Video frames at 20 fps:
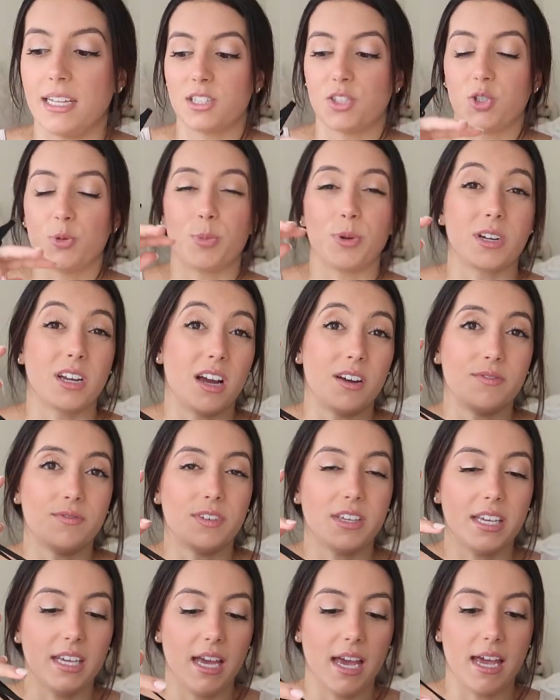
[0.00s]
It's super
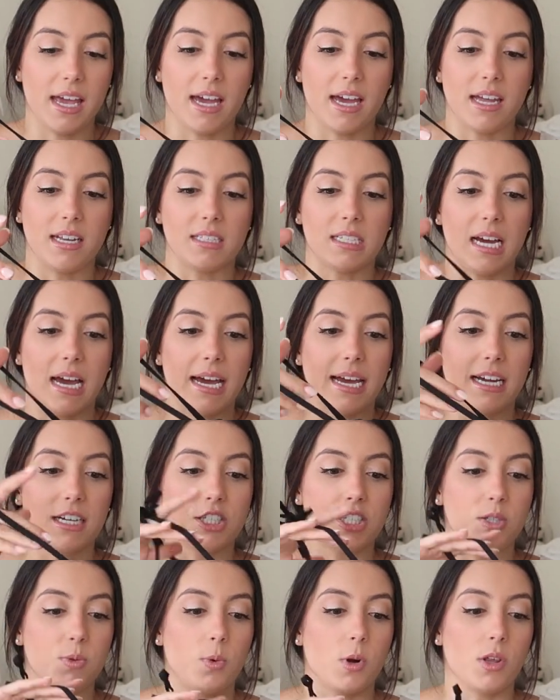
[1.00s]
comfy, and I
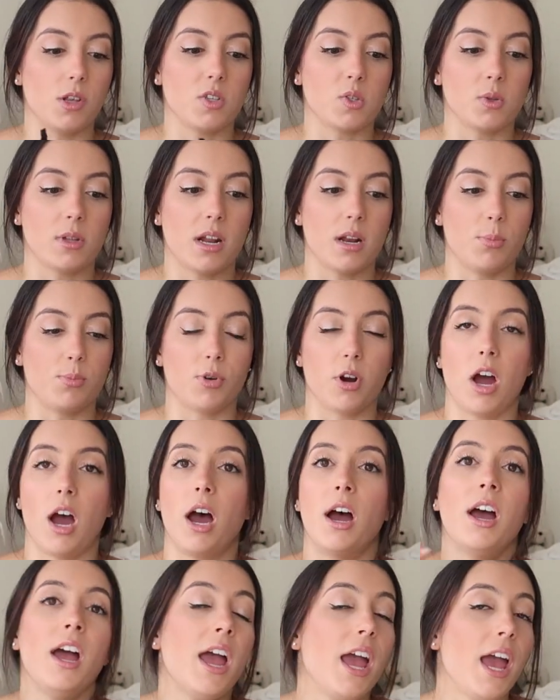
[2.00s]
actually wore this without a
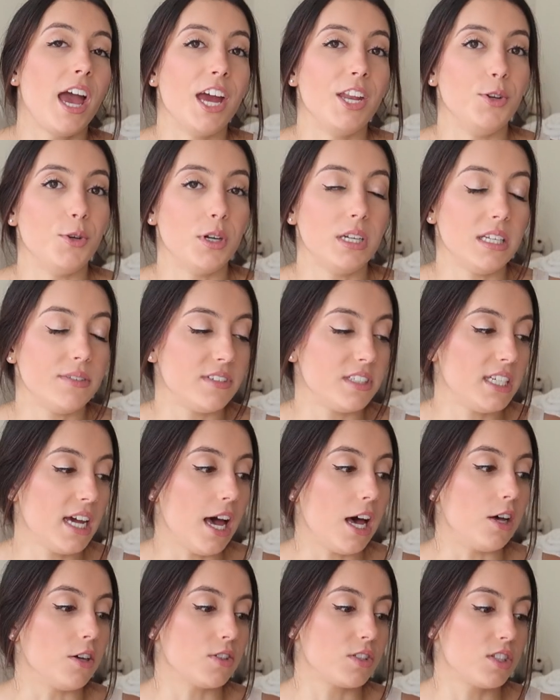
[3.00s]
bra and you couldn't even tell.